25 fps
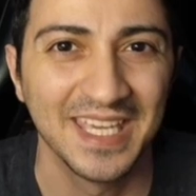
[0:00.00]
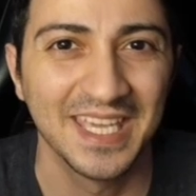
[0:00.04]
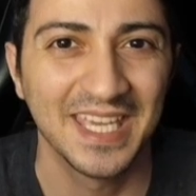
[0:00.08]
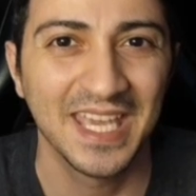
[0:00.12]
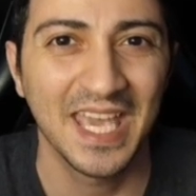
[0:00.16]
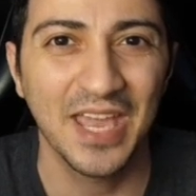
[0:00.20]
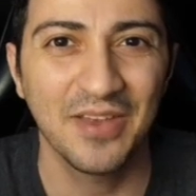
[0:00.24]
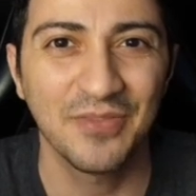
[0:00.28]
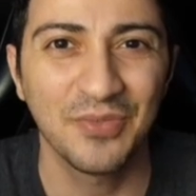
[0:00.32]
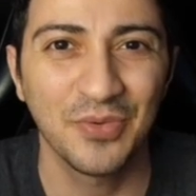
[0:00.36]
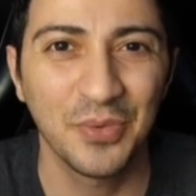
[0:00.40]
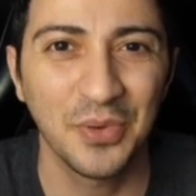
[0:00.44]

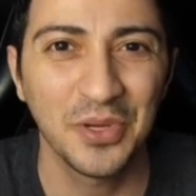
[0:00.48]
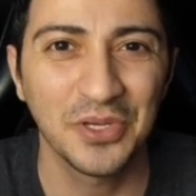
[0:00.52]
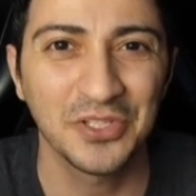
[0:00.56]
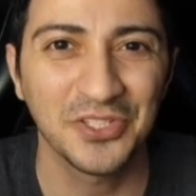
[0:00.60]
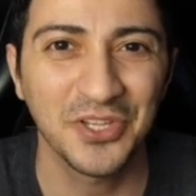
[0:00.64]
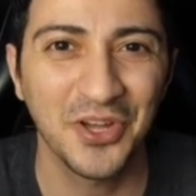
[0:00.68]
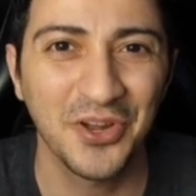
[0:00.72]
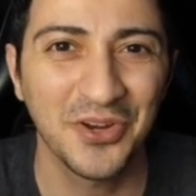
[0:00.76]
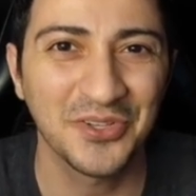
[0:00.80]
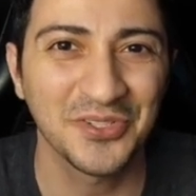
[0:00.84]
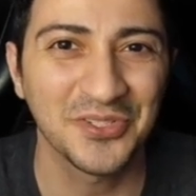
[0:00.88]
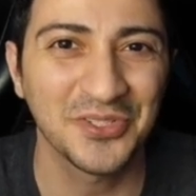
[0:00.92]
Hey everyone,
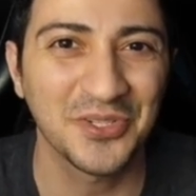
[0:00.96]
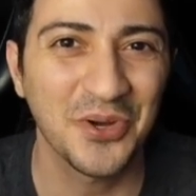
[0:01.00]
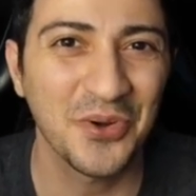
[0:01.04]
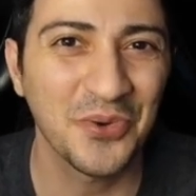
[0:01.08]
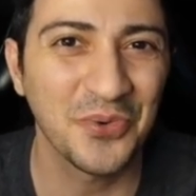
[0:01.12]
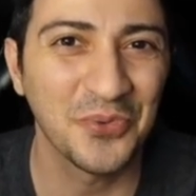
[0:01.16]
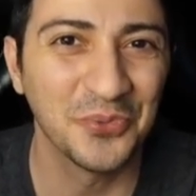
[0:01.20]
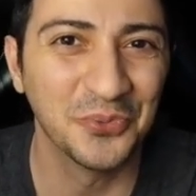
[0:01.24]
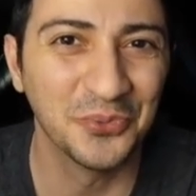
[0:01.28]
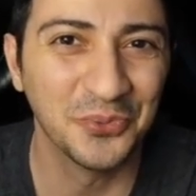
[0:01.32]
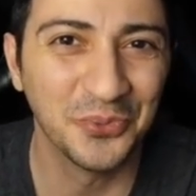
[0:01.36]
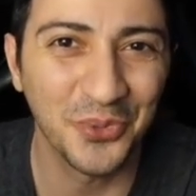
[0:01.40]
Sean here.
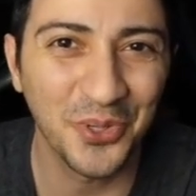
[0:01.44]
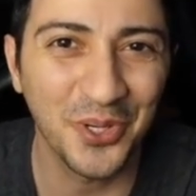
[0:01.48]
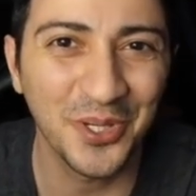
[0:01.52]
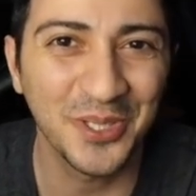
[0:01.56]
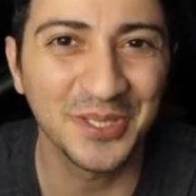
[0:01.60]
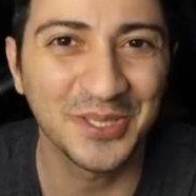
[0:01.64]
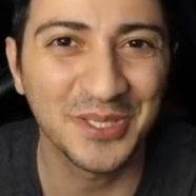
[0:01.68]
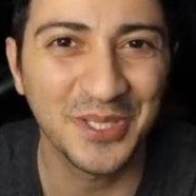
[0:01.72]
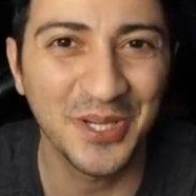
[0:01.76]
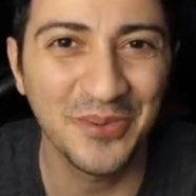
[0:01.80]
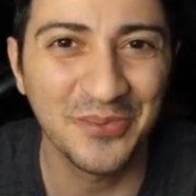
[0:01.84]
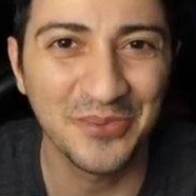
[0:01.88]

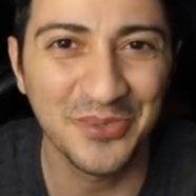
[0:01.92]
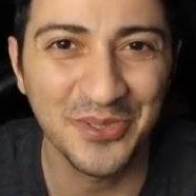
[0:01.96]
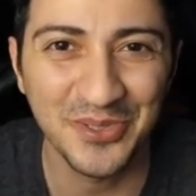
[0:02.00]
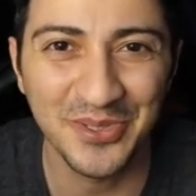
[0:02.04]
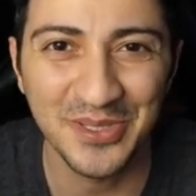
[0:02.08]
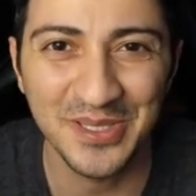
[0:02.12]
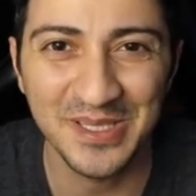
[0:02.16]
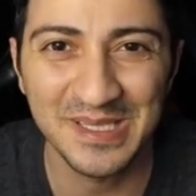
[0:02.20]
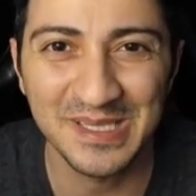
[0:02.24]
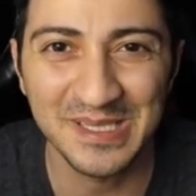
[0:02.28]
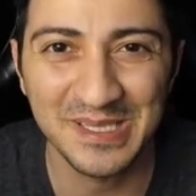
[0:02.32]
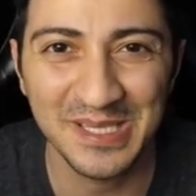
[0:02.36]
Welcome to
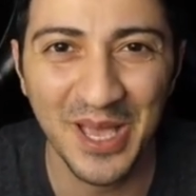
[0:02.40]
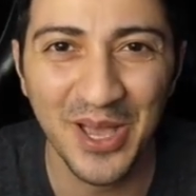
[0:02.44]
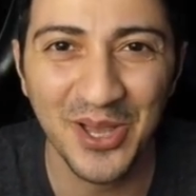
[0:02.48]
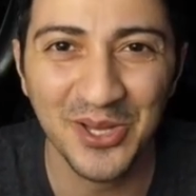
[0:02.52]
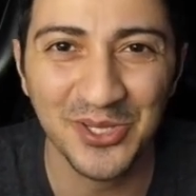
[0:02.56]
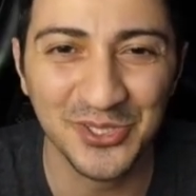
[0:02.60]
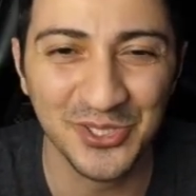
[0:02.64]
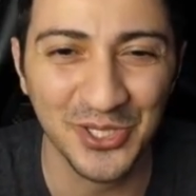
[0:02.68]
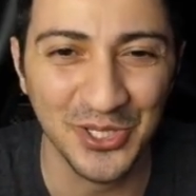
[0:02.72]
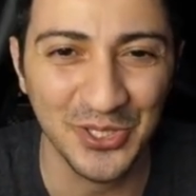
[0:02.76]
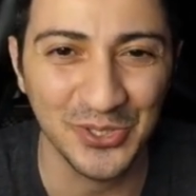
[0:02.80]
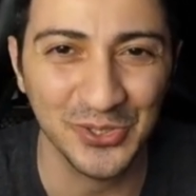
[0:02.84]
this
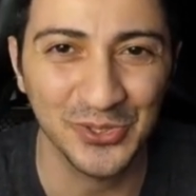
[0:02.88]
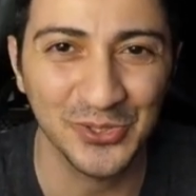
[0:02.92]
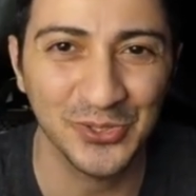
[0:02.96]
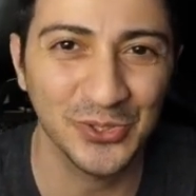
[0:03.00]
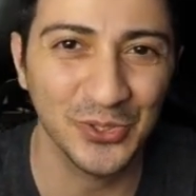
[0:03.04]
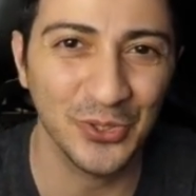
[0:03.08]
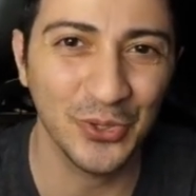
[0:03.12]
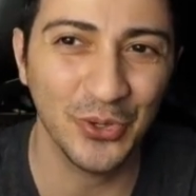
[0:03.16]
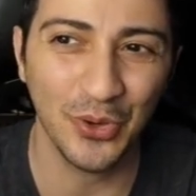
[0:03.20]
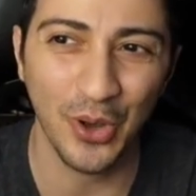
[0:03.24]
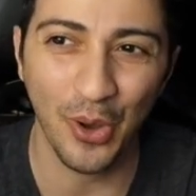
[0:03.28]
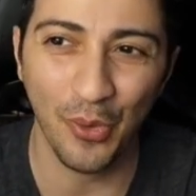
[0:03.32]
section.
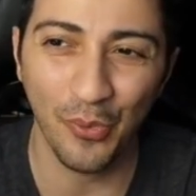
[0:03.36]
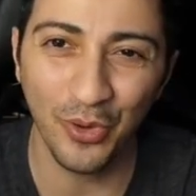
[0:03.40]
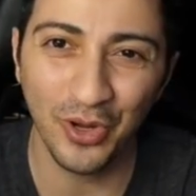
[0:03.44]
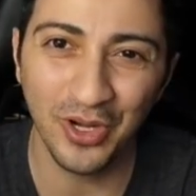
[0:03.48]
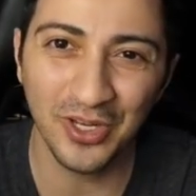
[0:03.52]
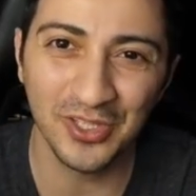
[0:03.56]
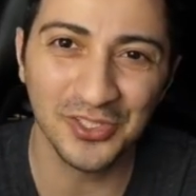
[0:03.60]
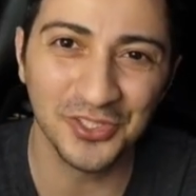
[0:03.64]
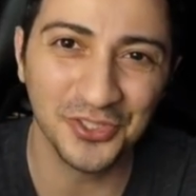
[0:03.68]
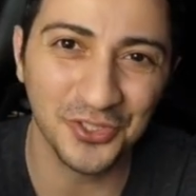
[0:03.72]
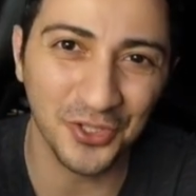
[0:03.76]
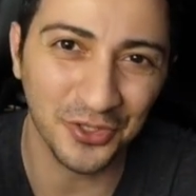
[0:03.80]
So I
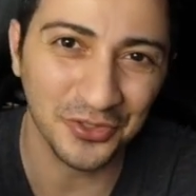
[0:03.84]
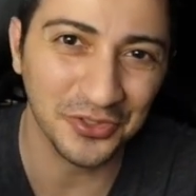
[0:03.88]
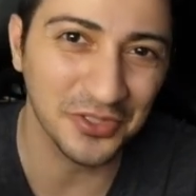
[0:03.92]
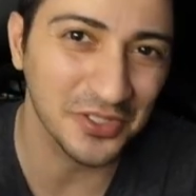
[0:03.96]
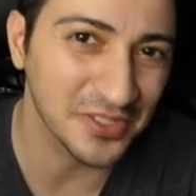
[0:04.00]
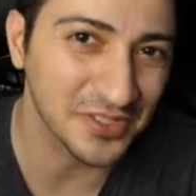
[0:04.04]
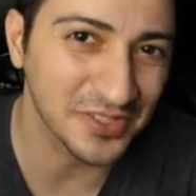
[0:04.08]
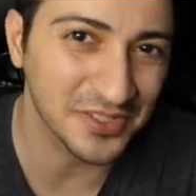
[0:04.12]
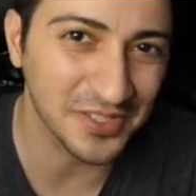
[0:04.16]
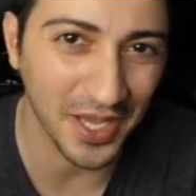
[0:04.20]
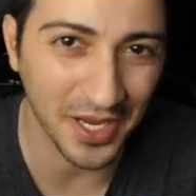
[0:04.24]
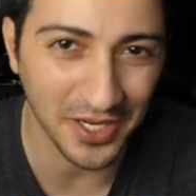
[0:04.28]
want to start
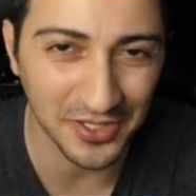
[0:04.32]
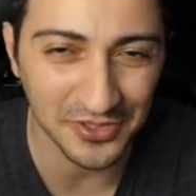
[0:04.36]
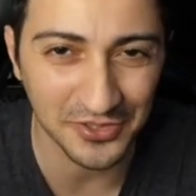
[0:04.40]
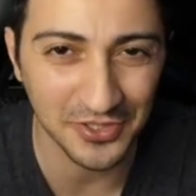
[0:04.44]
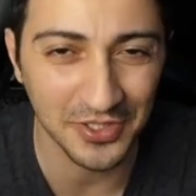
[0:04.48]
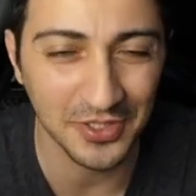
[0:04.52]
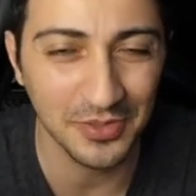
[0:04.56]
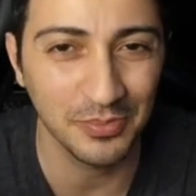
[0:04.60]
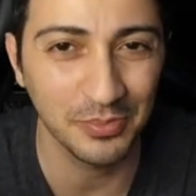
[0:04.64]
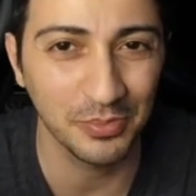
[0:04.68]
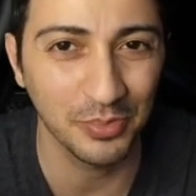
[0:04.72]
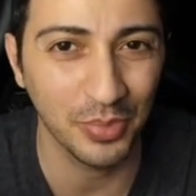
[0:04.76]
this
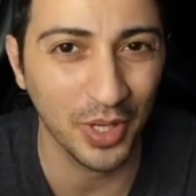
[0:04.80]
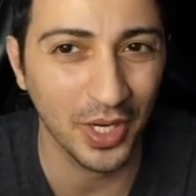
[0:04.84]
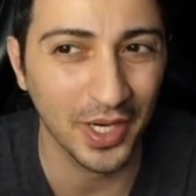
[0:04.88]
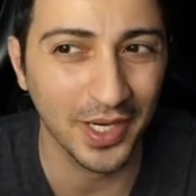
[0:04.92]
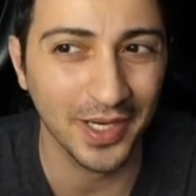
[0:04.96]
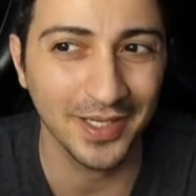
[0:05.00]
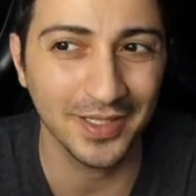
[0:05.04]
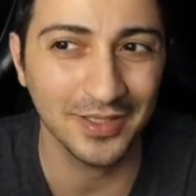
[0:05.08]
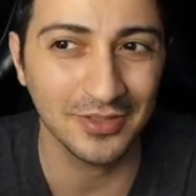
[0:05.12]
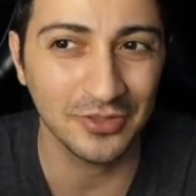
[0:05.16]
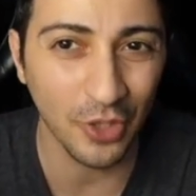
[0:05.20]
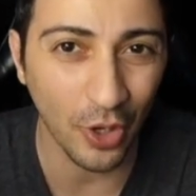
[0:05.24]
section
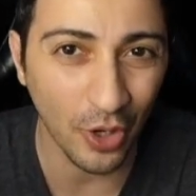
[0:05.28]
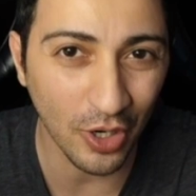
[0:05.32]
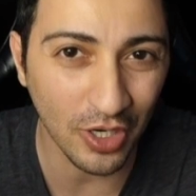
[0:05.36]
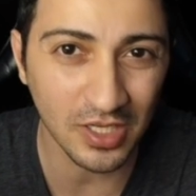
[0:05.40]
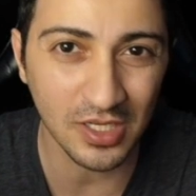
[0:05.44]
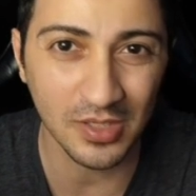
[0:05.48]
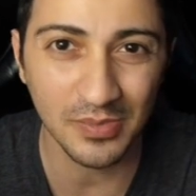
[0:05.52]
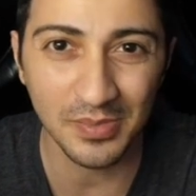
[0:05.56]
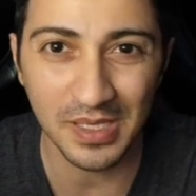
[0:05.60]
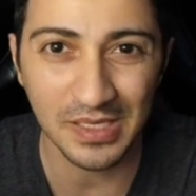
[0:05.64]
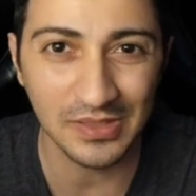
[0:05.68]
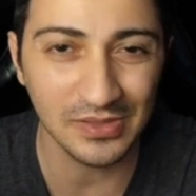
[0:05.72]
by
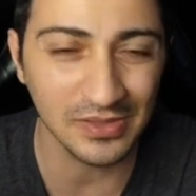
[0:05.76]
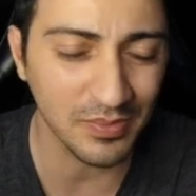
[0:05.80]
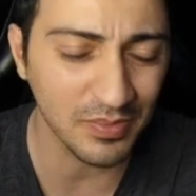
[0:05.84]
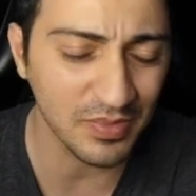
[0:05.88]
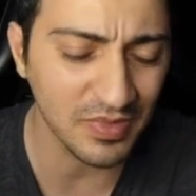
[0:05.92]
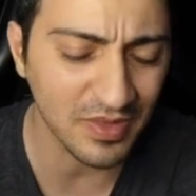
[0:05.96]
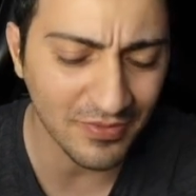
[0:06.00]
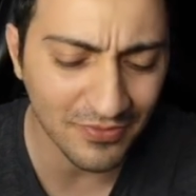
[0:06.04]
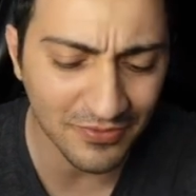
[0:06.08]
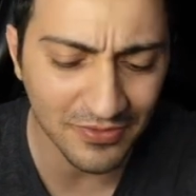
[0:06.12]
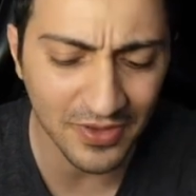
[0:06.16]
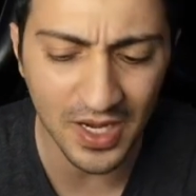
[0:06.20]
talking about
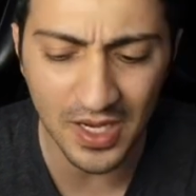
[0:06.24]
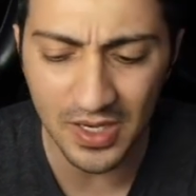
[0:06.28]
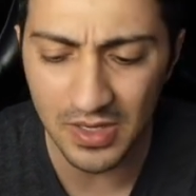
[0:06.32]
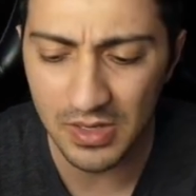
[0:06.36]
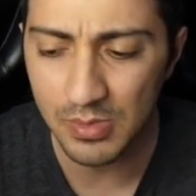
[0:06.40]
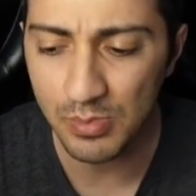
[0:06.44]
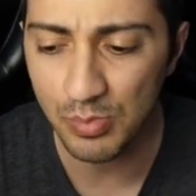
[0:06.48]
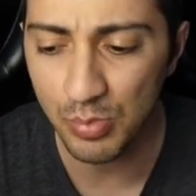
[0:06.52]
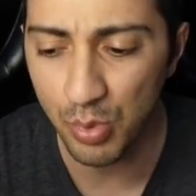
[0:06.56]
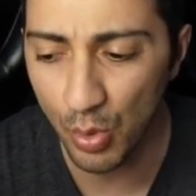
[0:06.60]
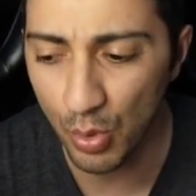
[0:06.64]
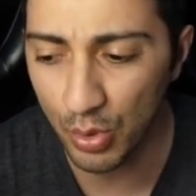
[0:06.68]
something very
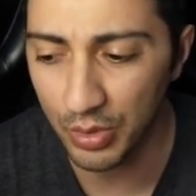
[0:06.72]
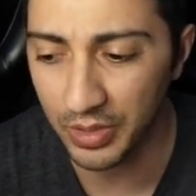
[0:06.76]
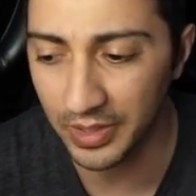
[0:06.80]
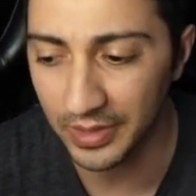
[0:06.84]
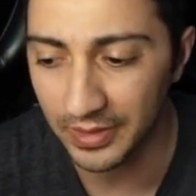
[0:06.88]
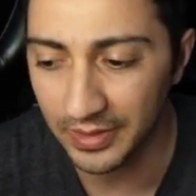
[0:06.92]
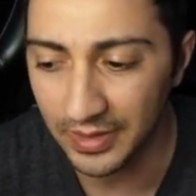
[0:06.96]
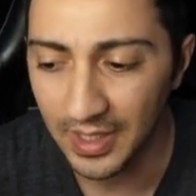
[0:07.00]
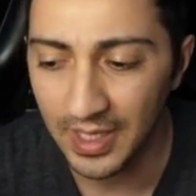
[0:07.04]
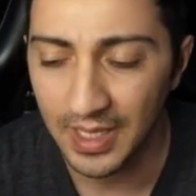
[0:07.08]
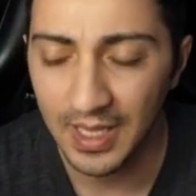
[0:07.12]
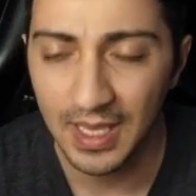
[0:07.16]

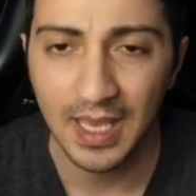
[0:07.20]
important.